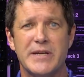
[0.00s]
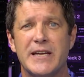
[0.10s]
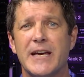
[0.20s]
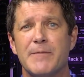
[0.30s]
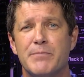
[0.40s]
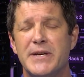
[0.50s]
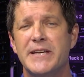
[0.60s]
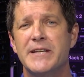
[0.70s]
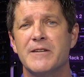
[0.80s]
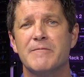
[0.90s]
We can
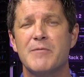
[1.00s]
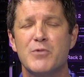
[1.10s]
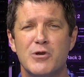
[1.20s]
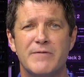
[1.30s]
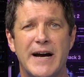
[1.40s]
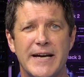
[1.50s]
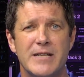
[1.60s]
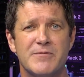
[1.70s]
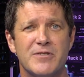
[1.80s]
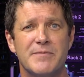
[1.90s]
pin and remove
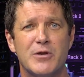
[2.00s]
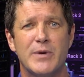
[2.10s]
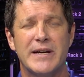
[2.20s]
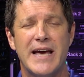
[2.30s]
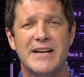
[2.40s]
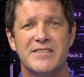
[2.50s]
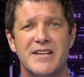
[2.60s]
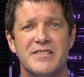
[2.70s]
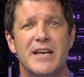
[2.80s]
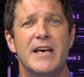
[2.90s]
items from the Quick
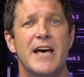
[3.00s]
Access,